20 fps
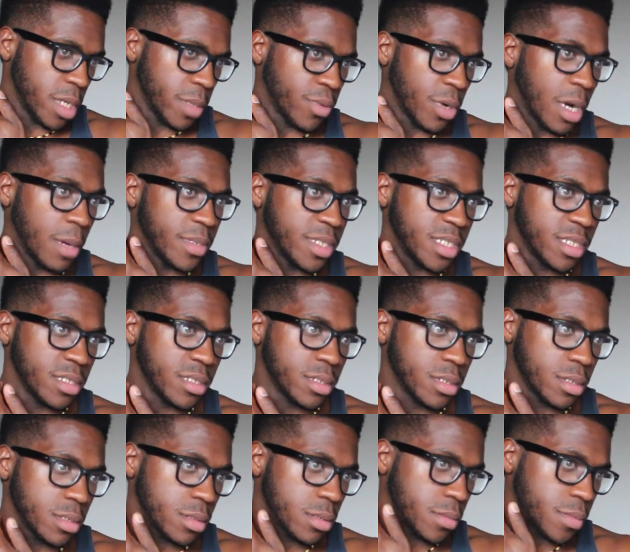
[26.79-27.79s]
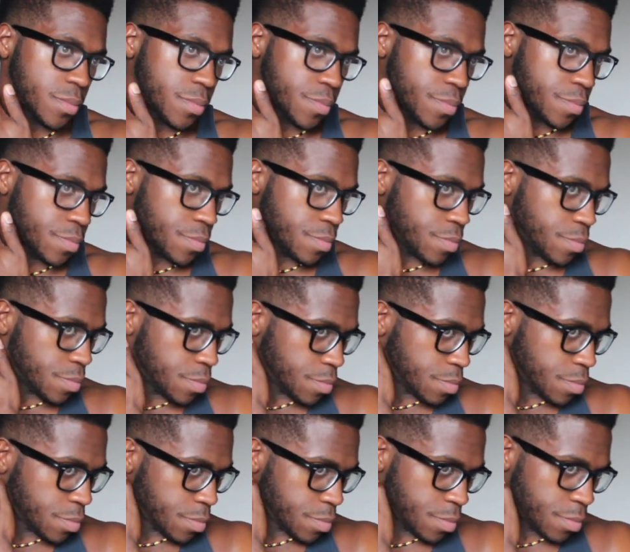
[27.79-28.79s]
make promises. Student,
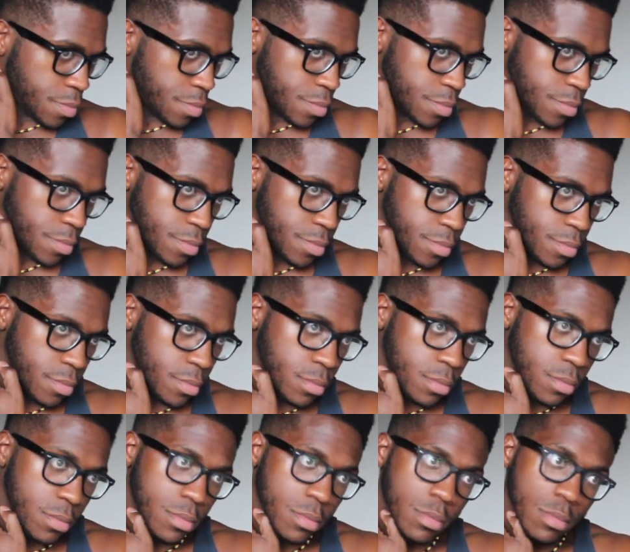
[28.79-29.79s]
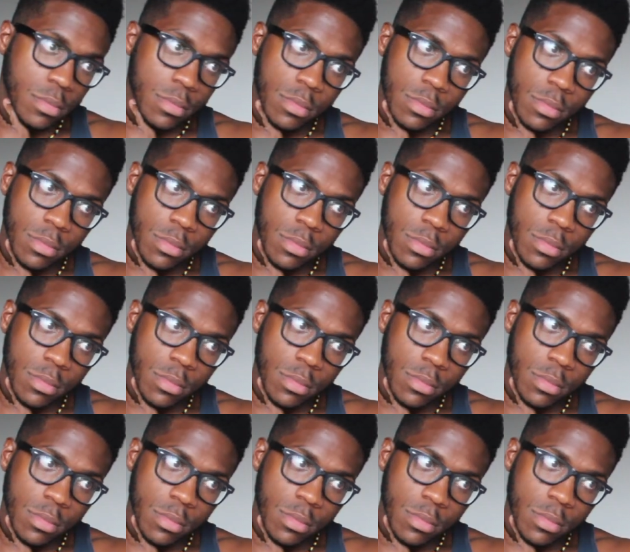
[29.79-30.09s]
Mister McGrath. Max